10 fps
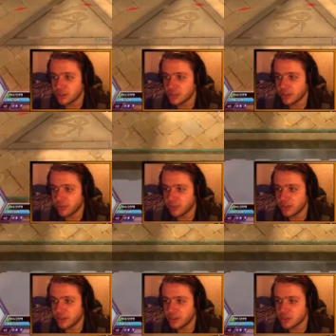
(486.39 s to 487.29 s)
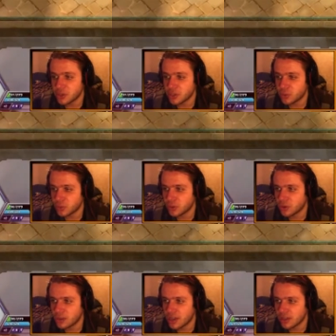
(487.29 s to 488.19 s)
thankfully, especially with
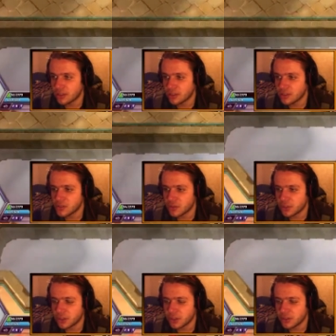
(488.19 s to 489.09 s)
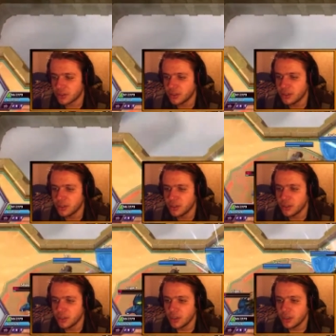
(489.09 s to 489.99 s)
Gul'dan interfering here.
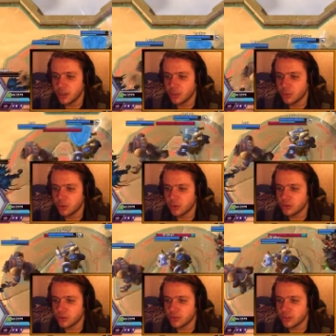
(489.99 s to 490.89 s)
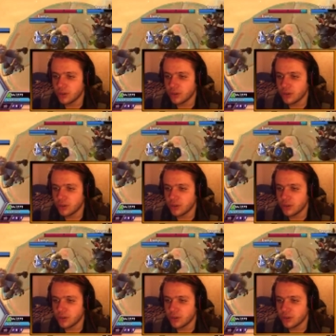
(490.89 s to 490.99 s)
And we're going to even